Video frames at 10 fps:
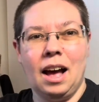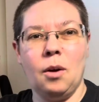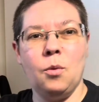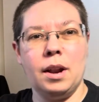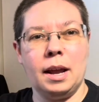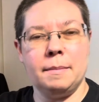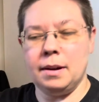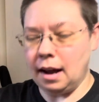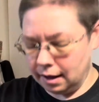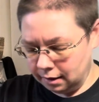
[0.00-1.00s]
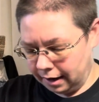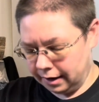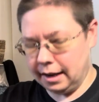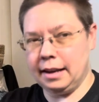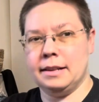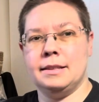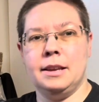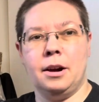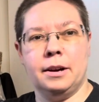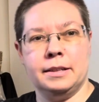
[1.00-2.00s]
What I am not liking is the
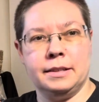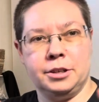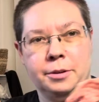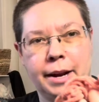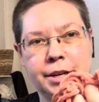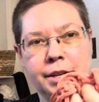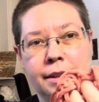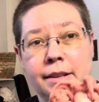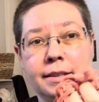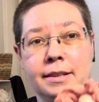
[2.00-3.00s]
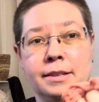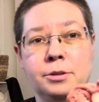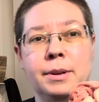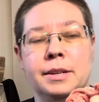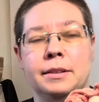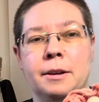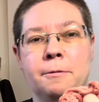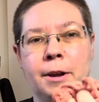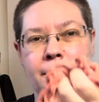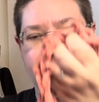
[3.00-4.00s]
yarn situation. This is dwindling
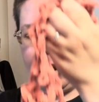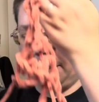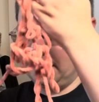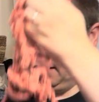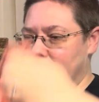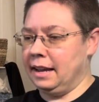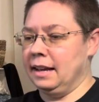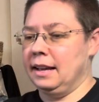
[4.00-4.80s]
very rapidly.